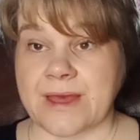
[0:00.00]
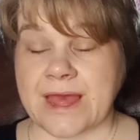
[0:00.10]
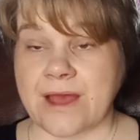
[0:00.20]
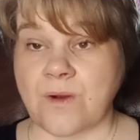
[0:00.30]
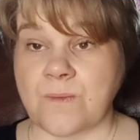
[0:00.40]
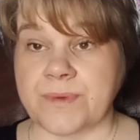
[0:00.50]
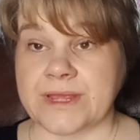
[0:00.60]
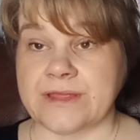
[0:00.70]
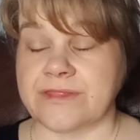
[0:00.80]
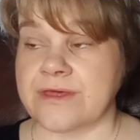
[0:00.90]
help
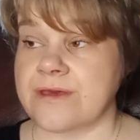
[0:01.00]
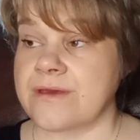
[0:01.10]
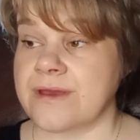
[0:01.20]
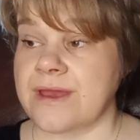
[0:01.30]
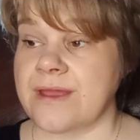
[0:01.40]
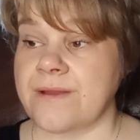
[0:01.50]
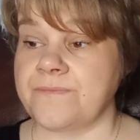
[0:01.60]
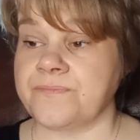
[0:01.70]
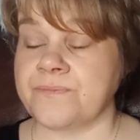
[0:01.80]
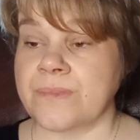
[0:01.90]
either.
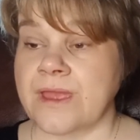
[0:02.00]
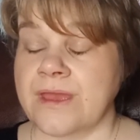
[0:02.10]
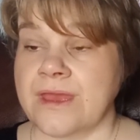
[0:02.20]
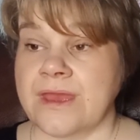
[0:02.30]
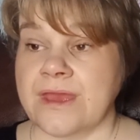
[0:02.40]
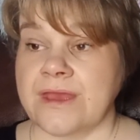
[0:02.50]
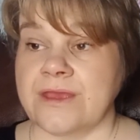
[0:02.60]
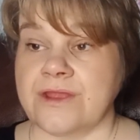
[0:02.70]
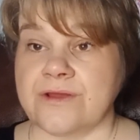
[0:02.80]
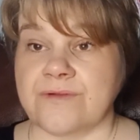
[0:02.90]

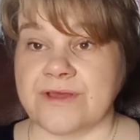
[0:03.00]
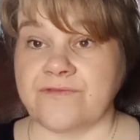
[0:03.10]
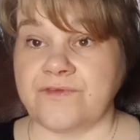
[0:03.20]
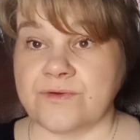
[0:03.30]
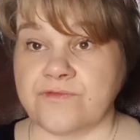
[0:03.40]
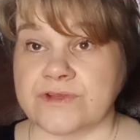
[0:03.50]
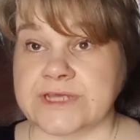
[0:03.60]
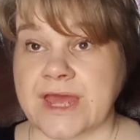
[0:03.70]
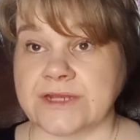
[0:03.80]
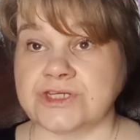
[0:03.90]
Like fluid
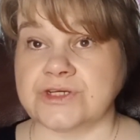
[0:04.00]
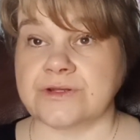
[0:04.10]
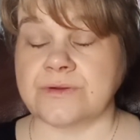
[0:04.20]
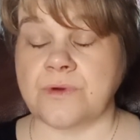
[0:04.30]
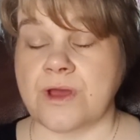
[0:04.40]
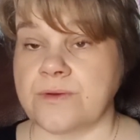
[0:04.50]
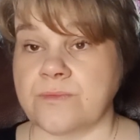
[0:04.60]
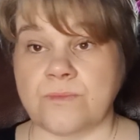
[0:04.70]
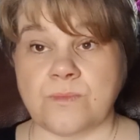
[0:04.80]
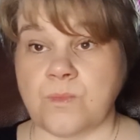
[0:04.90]
retention
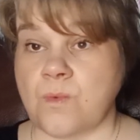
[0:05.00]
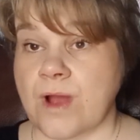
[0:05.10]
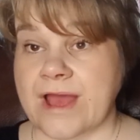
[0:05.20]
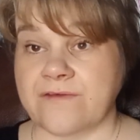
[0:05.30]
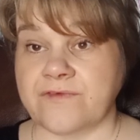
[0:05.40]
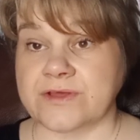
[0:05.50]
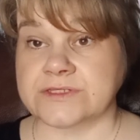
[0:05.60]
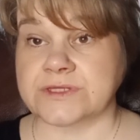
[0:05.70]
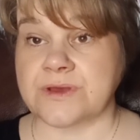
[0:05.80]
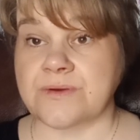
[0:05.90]
and whatever.
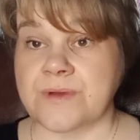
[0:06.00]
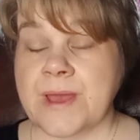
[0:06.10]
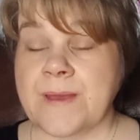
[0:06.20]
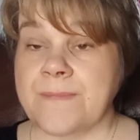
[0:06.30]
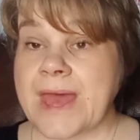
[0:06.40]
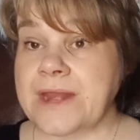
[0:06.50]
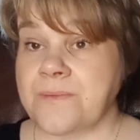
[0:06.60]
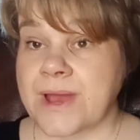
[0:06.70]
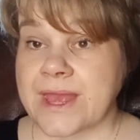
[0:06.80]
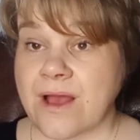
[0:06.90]
So, but
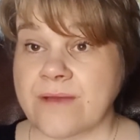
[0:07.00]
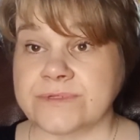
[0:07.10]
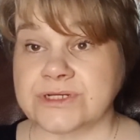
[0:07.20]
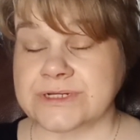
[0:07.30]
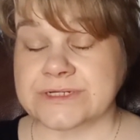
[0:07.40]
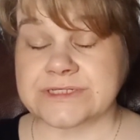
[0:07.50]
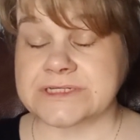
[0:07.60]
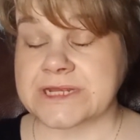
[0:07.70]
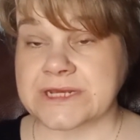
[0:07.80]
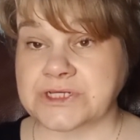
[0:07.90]
anyway, I'm just gonna
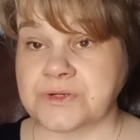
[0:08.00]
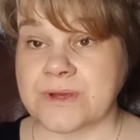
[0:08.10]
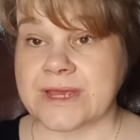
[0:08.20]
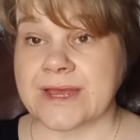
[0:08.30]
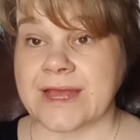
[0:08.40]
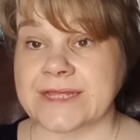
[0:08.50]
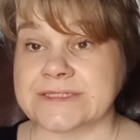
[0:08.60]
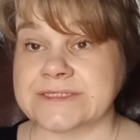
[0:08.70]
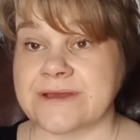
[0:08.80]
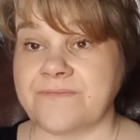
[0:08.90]
stick to it
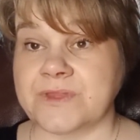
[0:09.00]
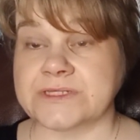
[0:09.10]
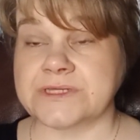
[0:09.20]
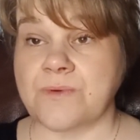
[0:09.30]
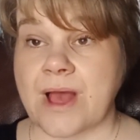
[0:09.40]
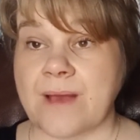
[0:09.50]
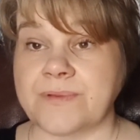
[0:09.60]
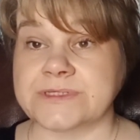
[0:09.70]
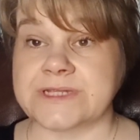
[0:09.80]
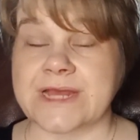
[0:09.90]
and see what
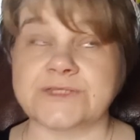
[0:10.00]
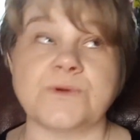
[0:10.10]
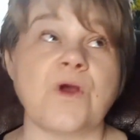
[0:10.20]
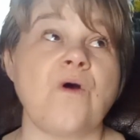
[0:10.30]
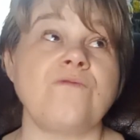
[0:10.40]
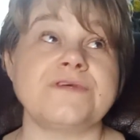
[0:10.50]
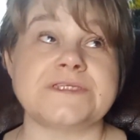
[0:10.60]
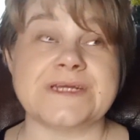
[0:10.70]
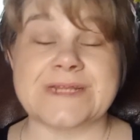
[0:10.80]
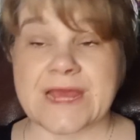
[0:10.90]
happens next week.
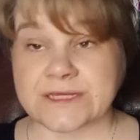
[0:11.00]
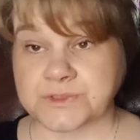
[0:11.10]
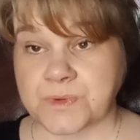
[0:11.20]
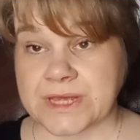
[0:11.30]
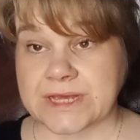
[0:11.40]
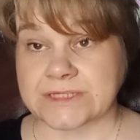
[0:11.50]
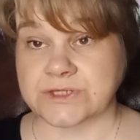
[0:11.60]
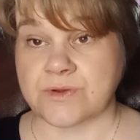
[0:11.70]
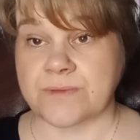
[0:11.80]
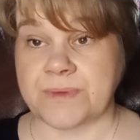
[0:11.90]
Obviously, next week is
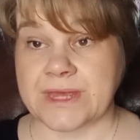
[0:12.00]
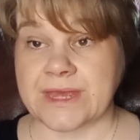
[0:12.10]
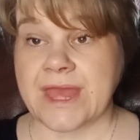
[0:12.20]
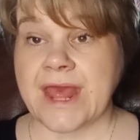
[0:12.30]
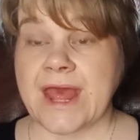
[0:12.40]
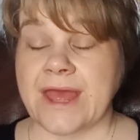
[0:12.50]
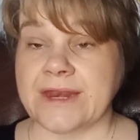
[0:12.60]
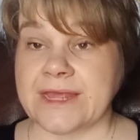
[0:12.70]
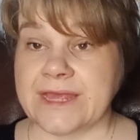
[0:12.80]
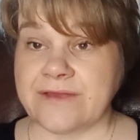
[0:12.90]
going to be
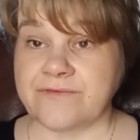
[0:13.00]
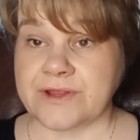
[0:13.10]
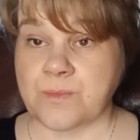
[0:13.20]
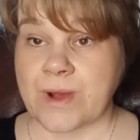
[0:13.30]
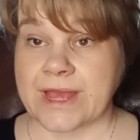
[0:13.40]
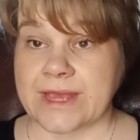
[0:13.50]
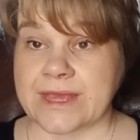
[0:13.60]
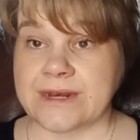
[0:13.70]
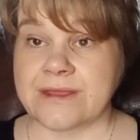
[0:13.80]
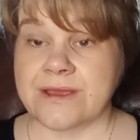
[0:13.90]
an evening
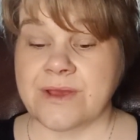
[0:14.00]
weigh-in